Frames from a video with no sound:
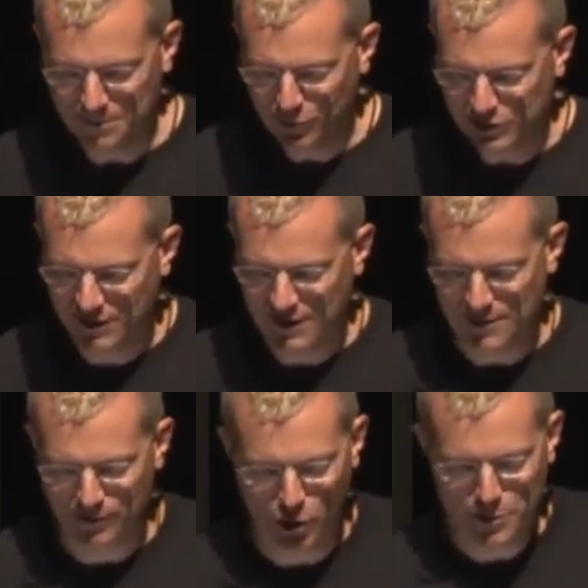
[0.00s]
pushing the
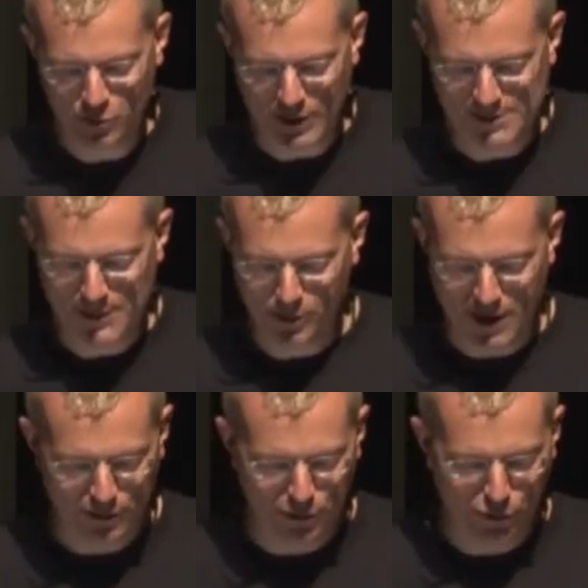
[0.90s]
envelope in ways people
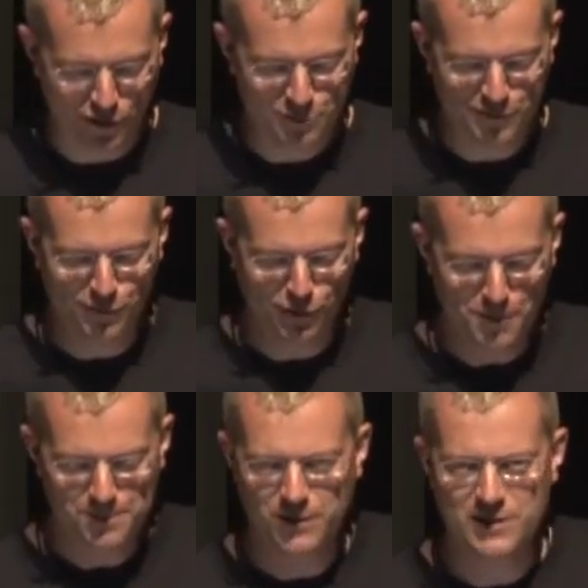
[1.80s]
haven't thought of before.
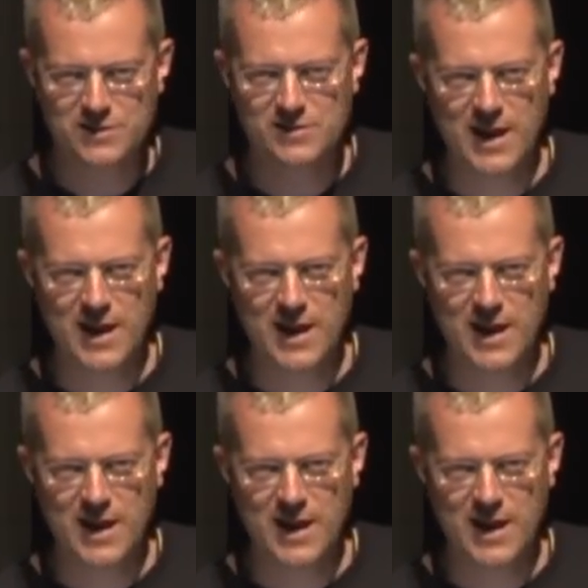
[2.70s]
This is an